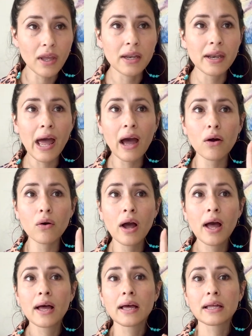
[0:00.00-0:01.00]
now
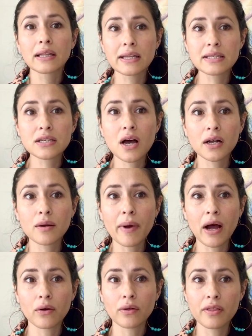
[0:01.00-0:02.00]
let's talk
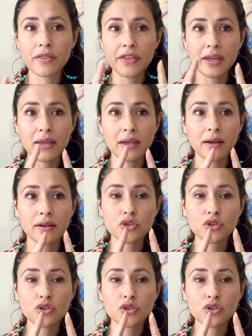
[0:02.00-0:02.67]
about the